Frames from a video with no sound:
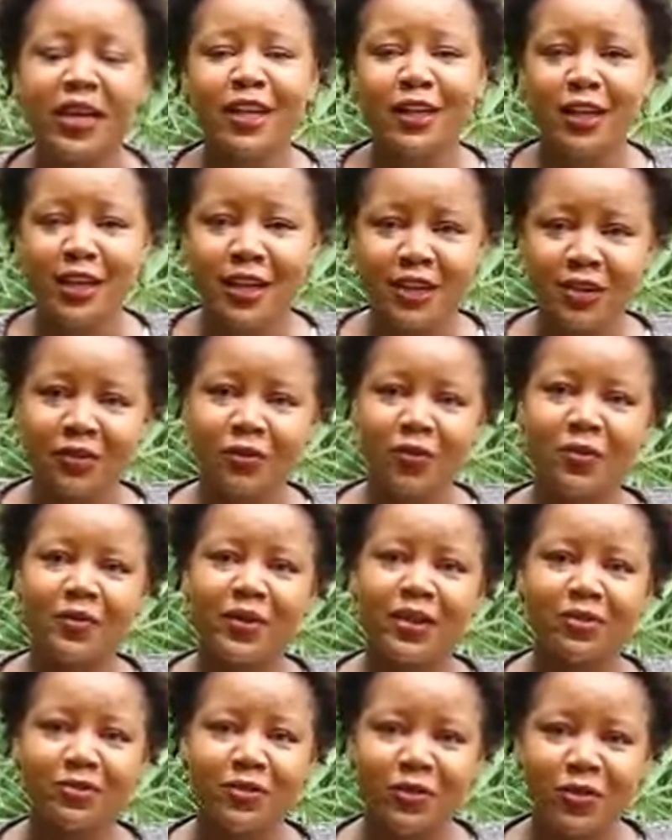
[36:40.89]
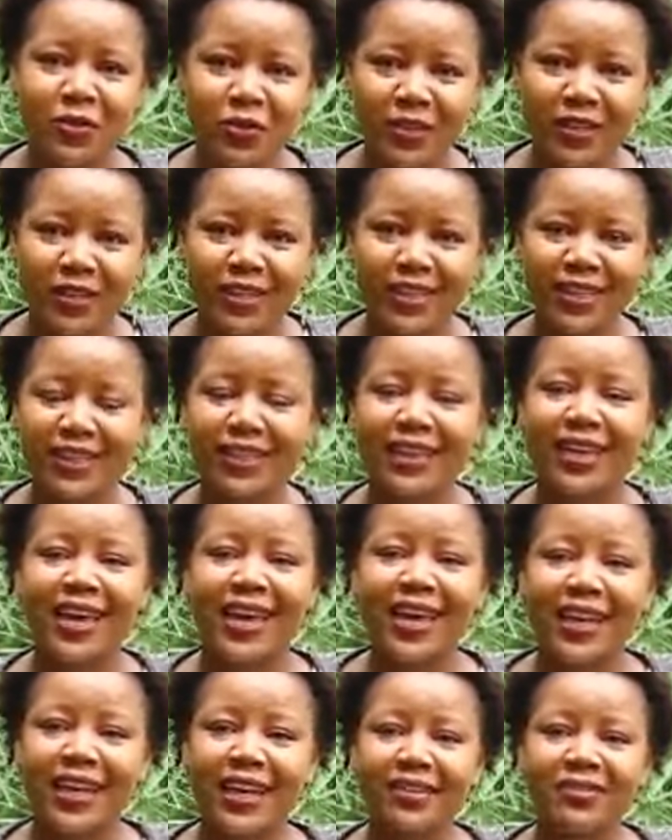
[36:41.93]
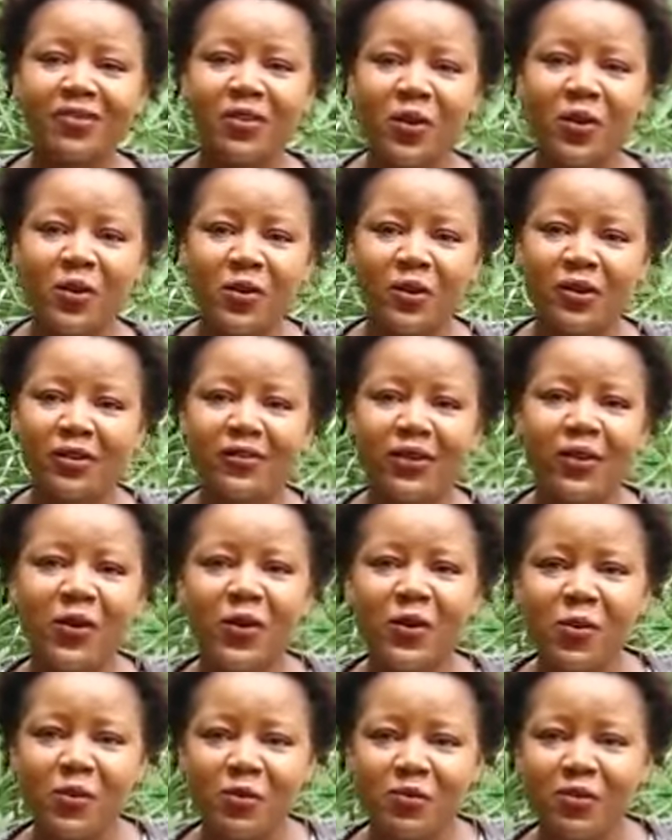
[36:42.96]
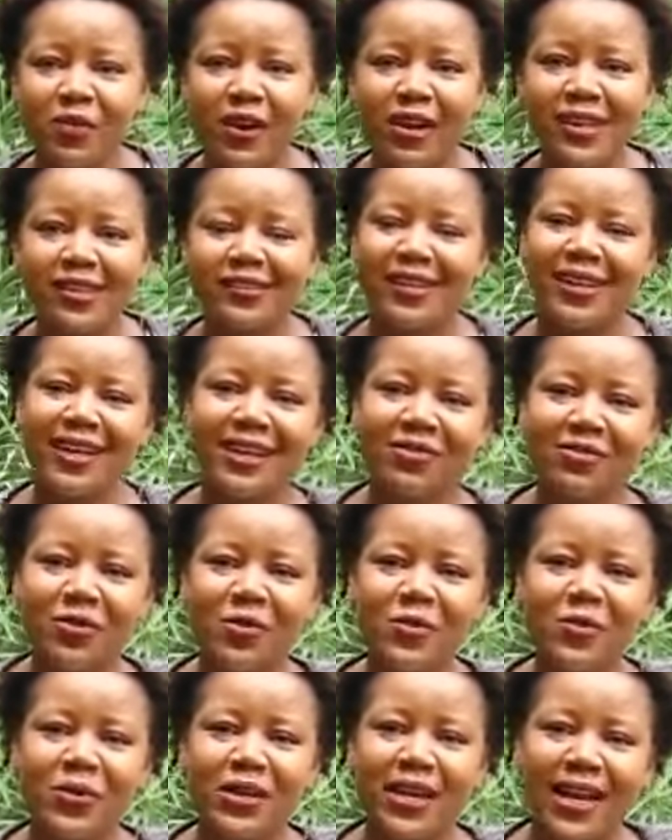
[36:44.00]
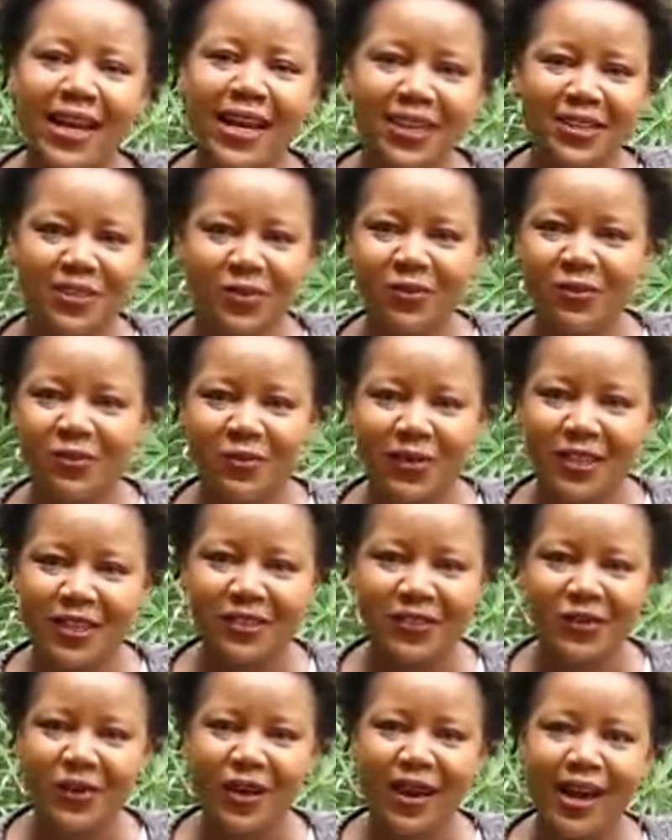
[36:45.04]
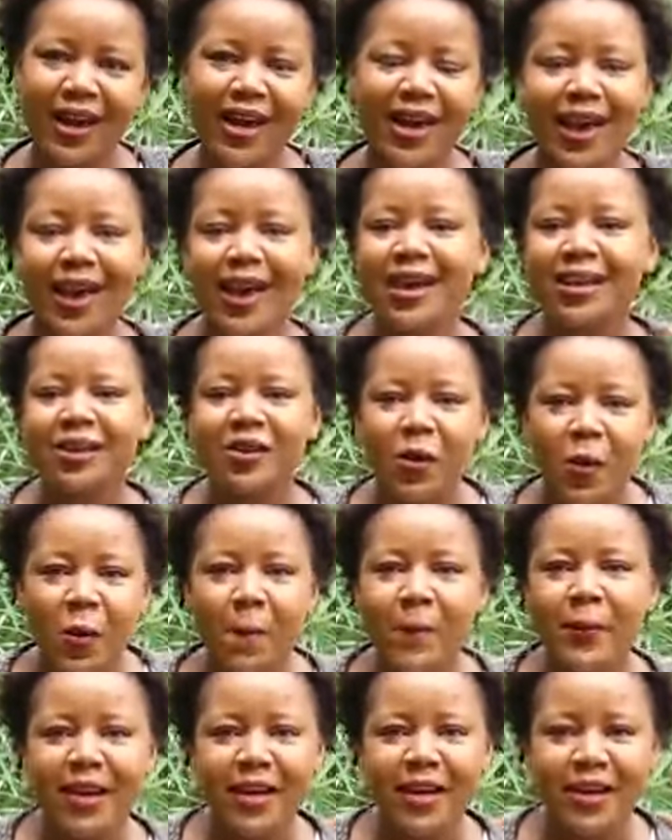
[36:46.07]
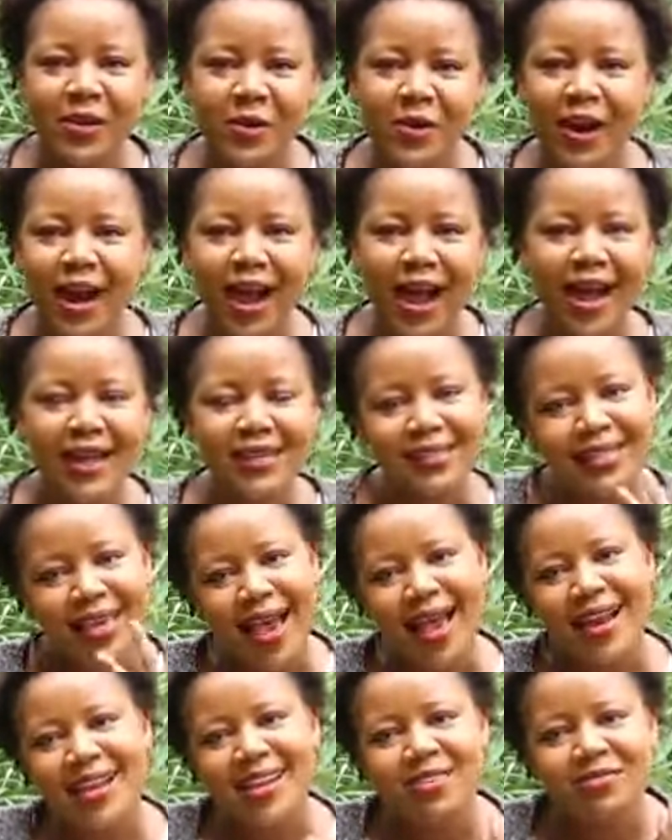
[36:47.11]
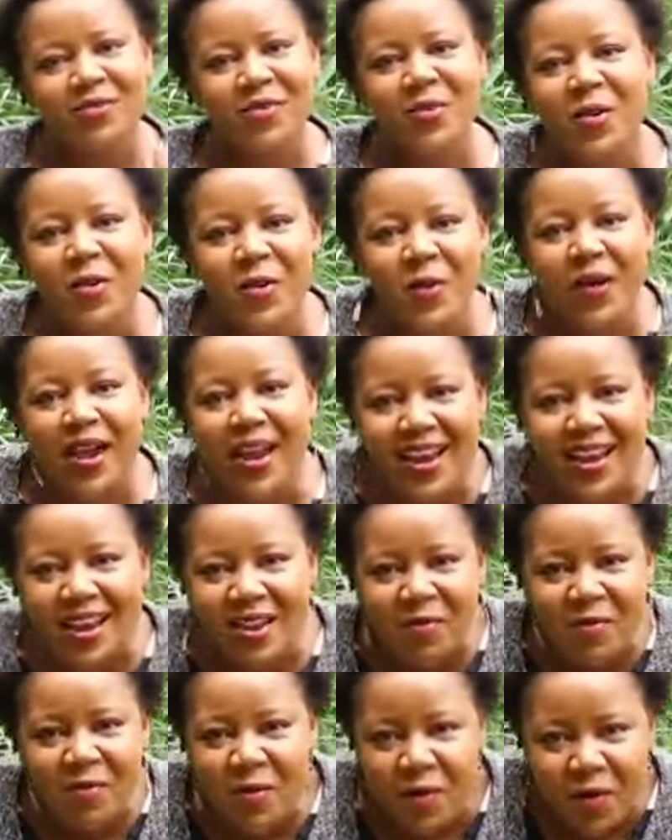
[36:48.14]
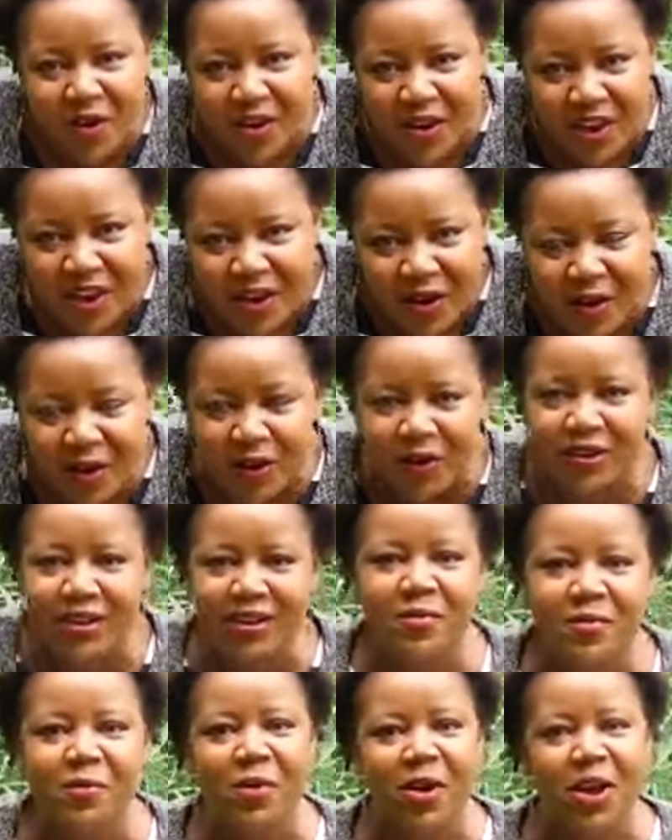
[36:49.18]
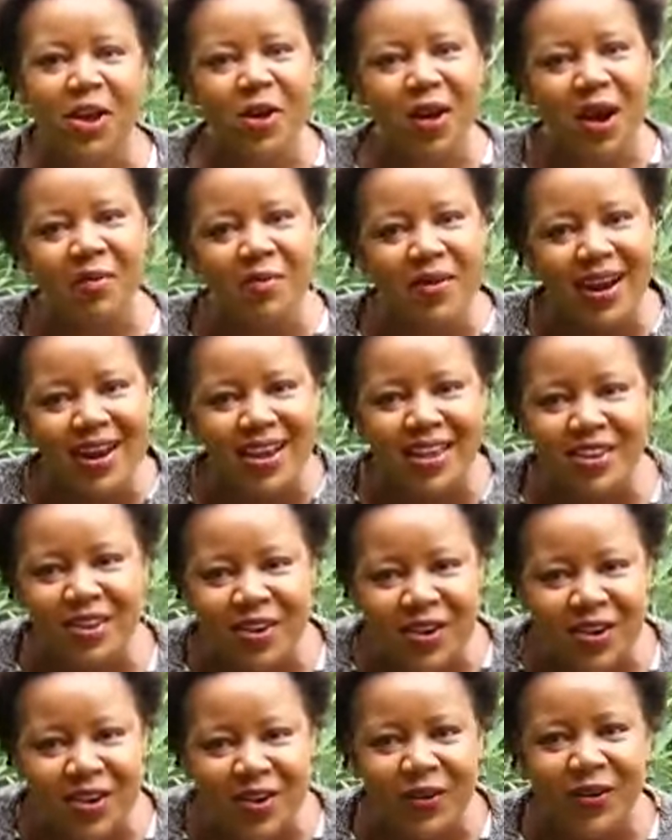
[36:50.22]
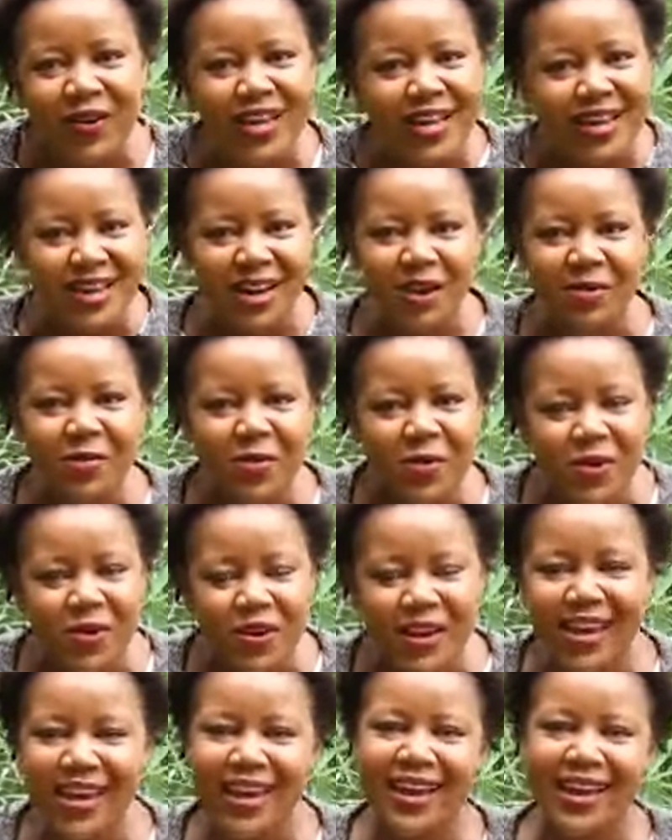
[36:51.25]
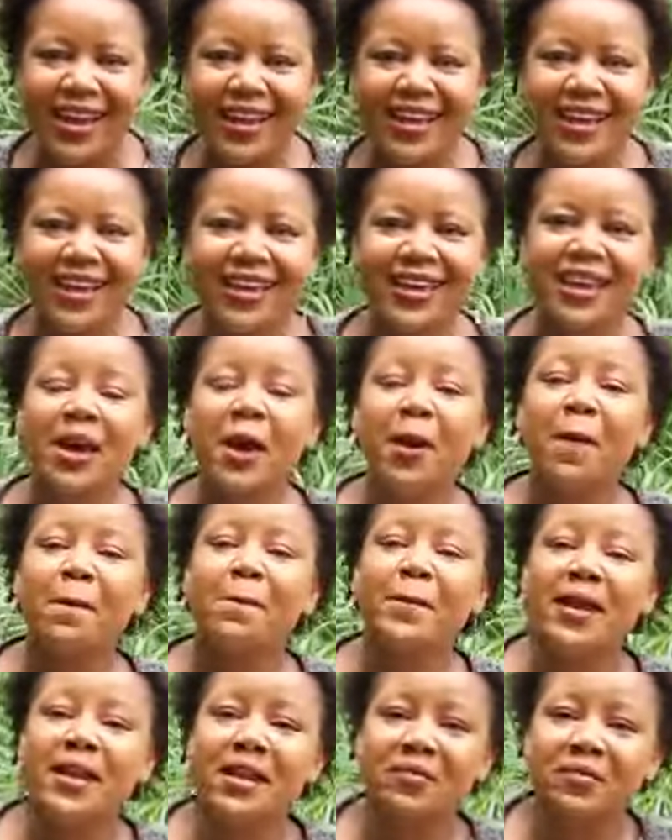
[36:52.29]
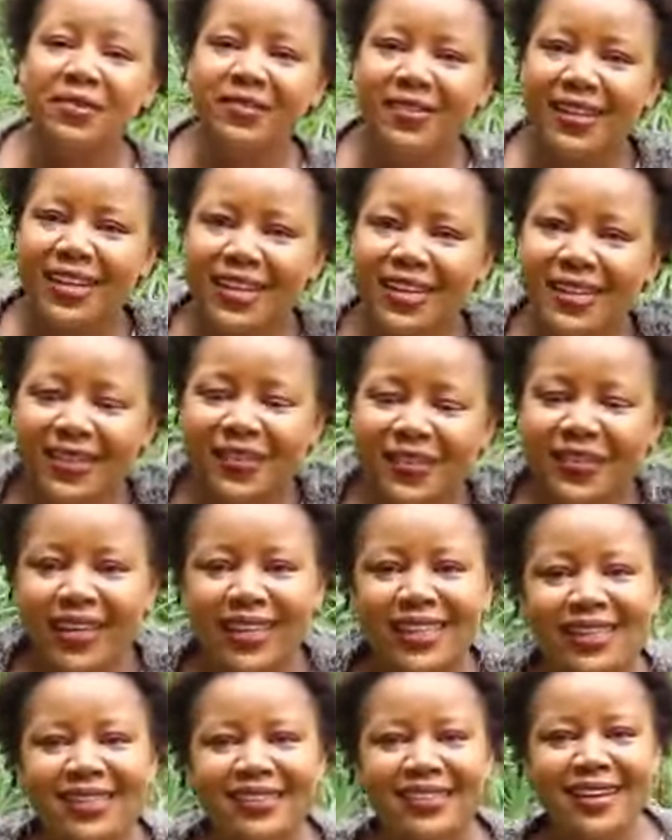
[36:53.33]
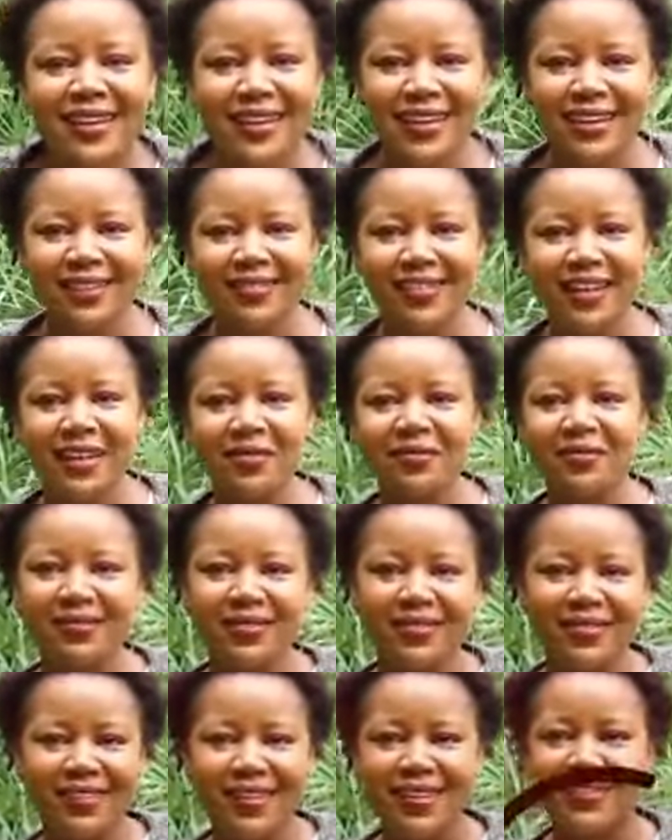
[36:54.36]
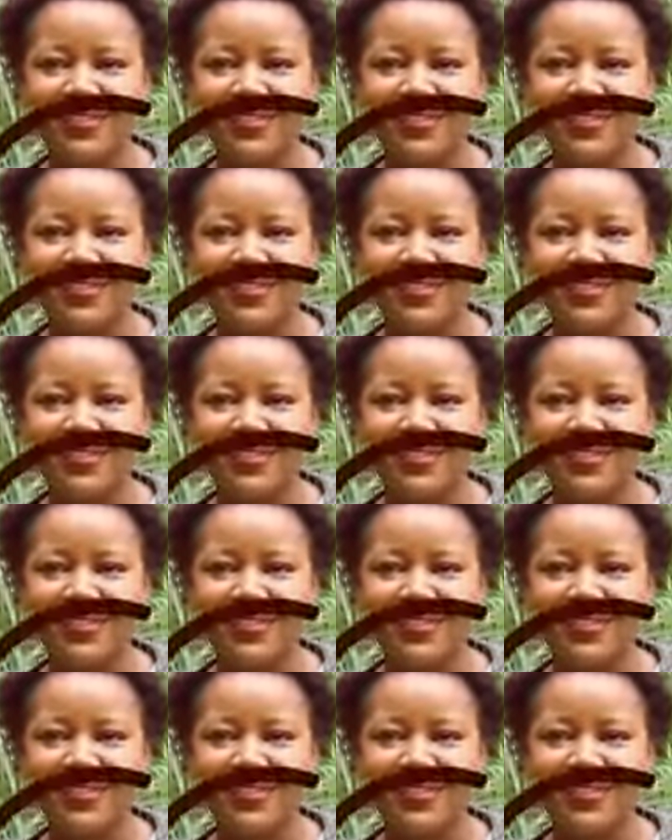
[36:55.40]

Thank you so much for tuning in. And as always, go look for Angela if you would like to speak to her and open your heart. Yani fungueni moyo. Ni moyo ama ni nyoyo na muongee na yeye. My name is Lynn Gugi. Till next time, stay